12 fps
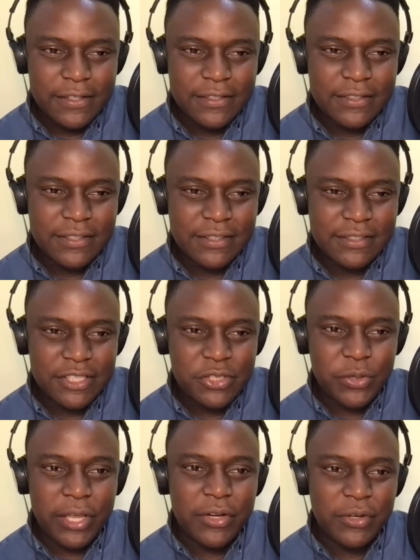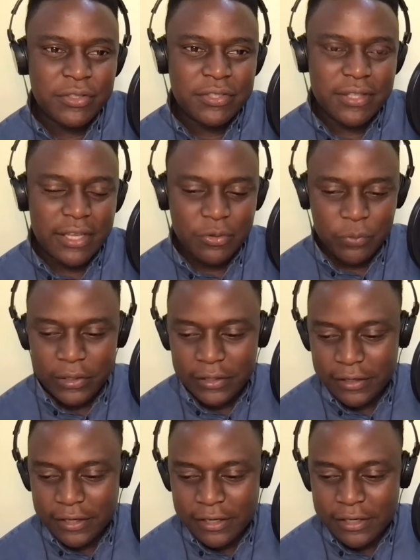And just to add on to that,
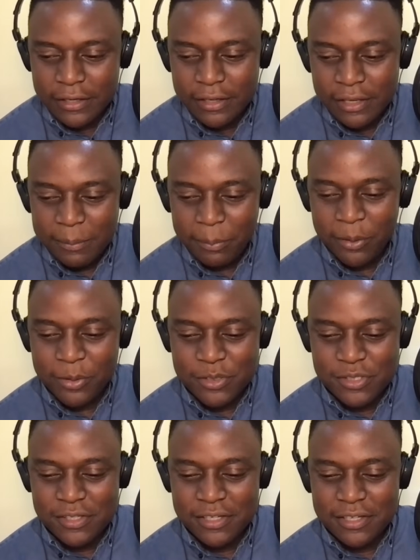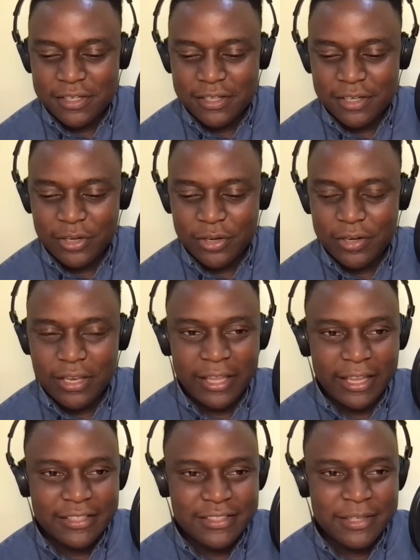really, because,
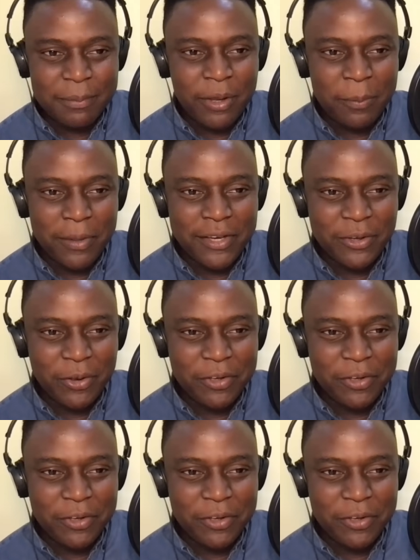like I did biomedical